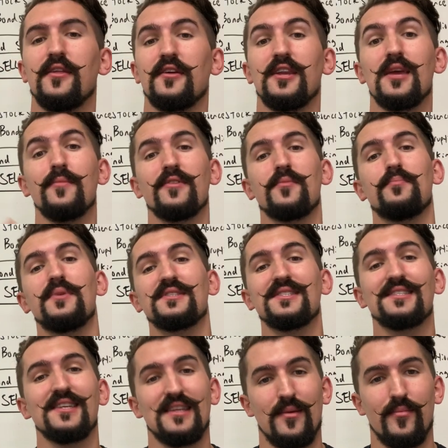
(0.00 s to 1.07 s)
Now, the name of the
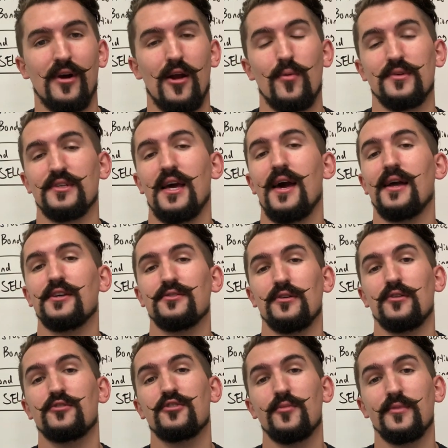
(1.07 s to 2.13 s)
Byzantine Empire was
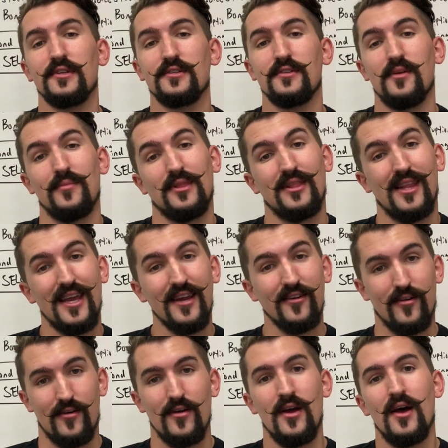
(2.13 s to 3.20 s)
actually attributed to them
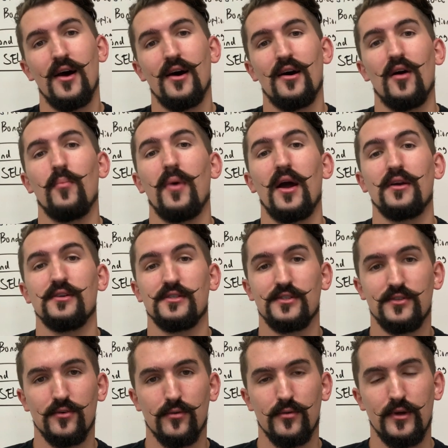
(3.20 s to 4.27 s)
later by
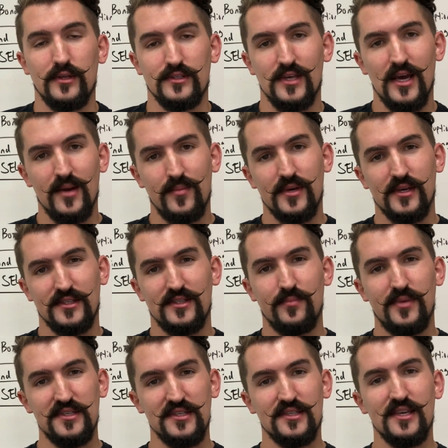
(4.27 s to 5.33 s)
historians, because the
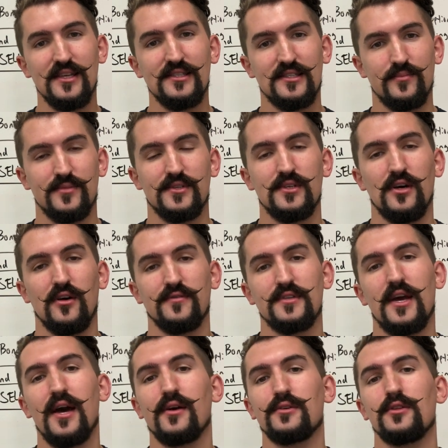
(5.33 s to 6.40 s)
Byzantines
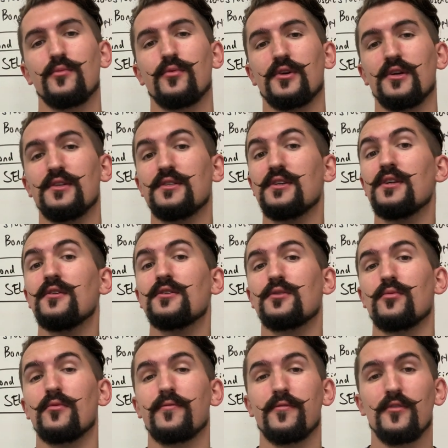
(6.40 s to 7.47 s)
themselves actually continued
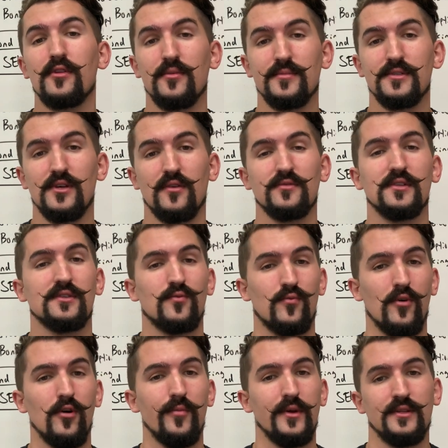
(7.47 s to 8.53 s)
to refer to themselves as
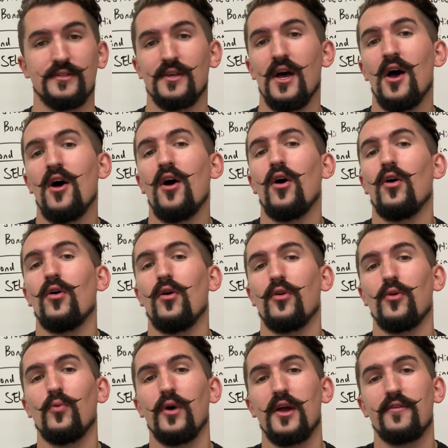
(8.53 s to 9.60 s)
Romans all
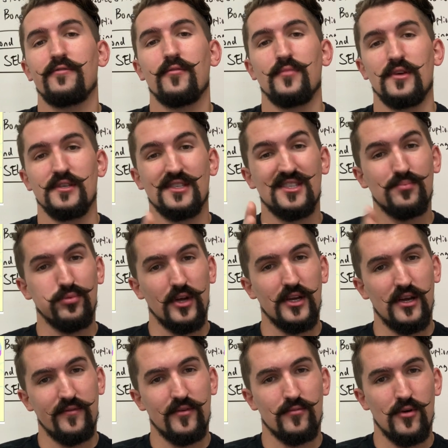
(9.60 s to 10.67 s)
the way from the
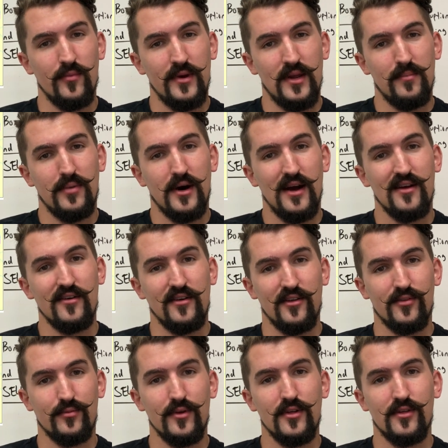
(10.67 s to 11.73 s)
split of the Roman Empire in
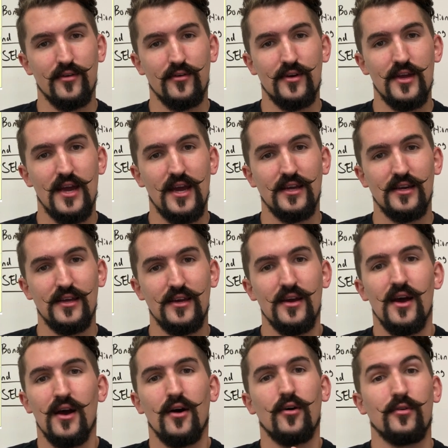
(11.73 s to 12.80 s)
330
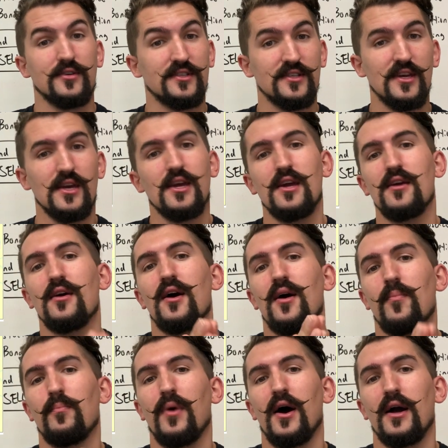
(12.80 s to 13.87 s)
AD or CE
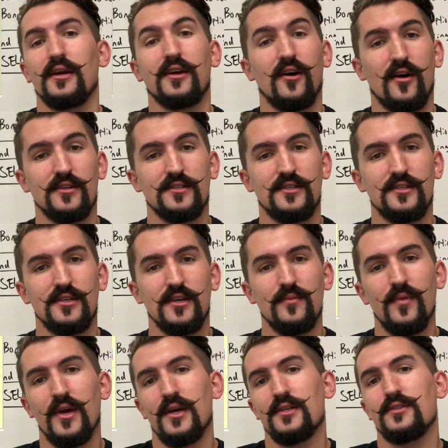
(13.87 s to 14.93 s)
by
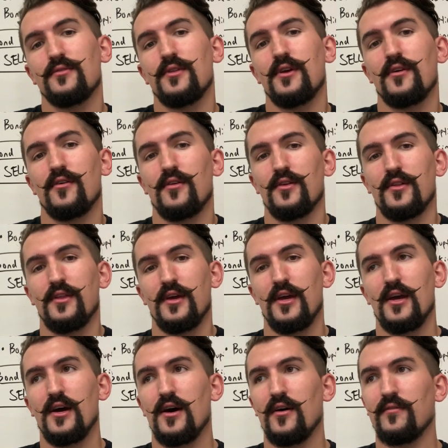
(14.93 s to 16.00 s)
Constantine to
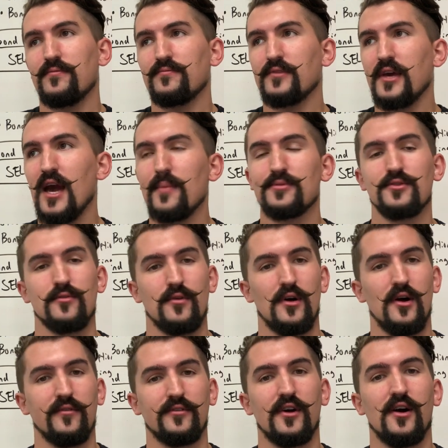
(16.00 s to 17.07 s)
the capture
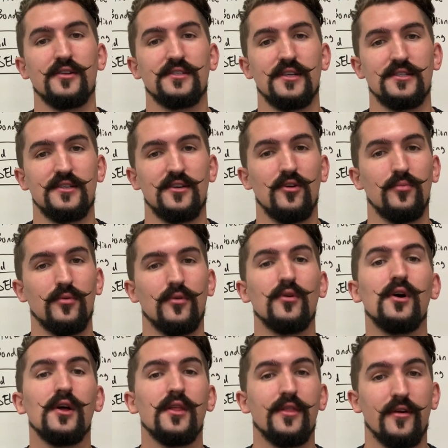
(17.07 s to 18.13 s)
of
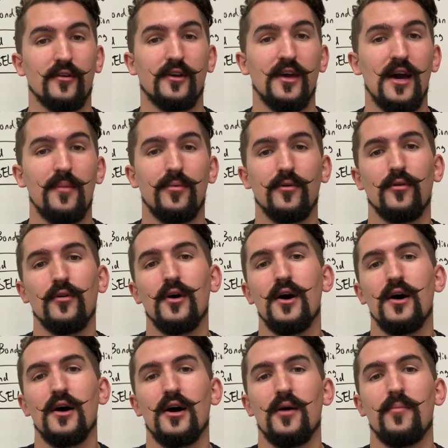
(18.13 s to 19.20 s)
Constantinople, their capital,
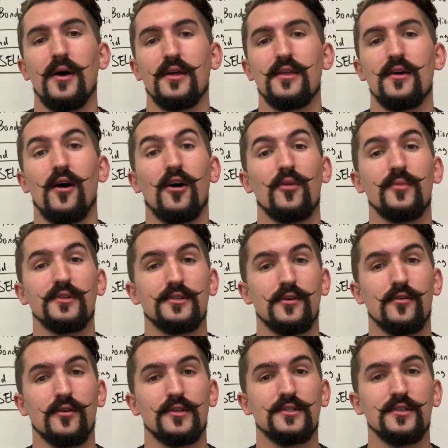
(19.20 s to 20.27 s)
by the Ottoman
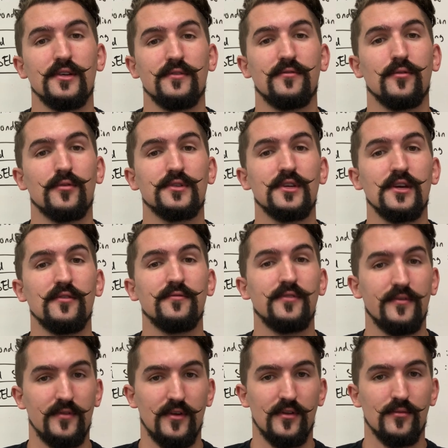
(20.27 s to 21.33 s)
Turks in
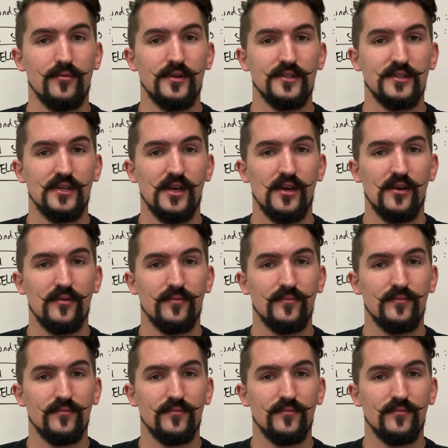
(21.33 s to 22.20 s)
1453 CE.